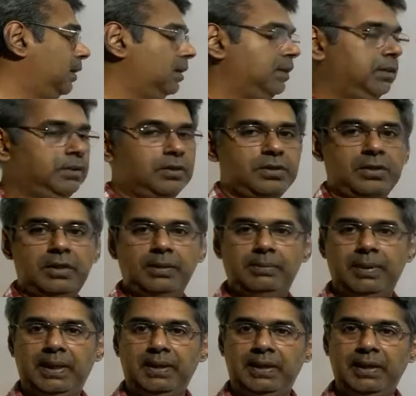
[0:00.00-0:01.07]
continuously
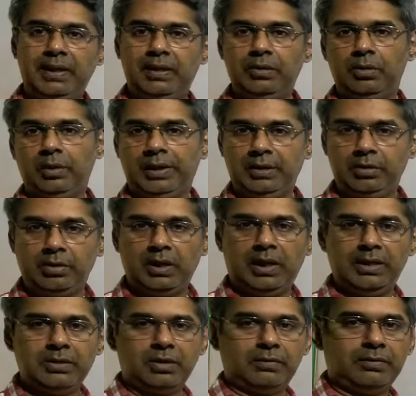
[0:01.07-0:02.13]
bending and going to the
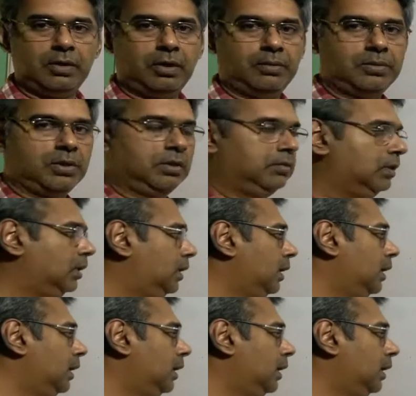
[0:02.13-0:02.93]
eyes of the observer.